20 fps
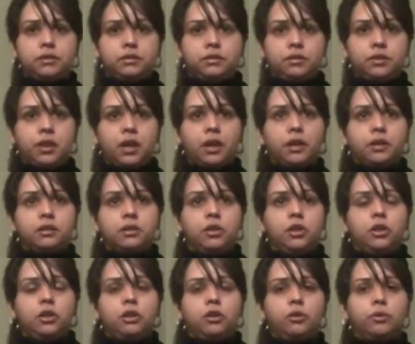It's not
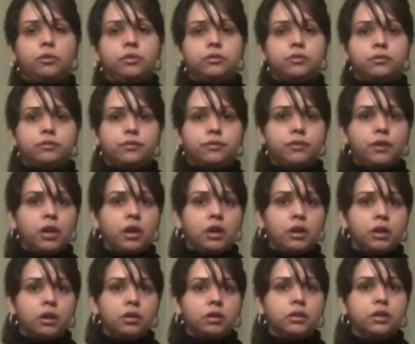going to
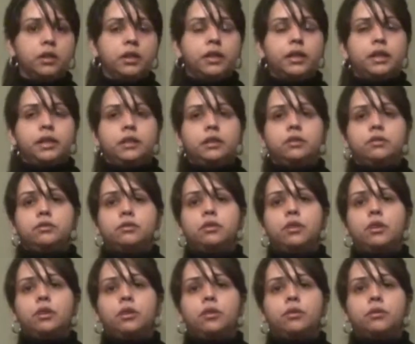fall, it's
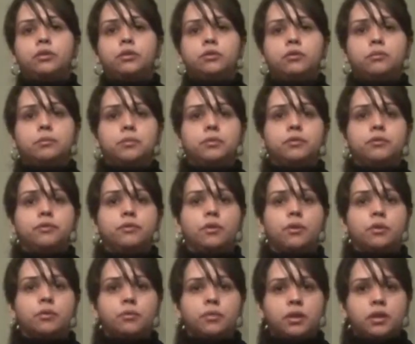not going to move
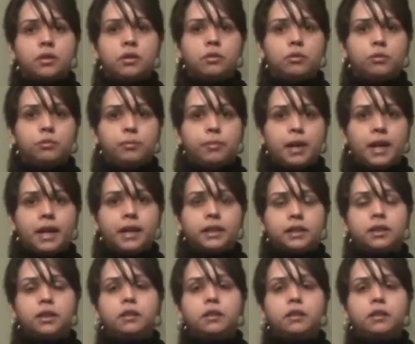forward or back.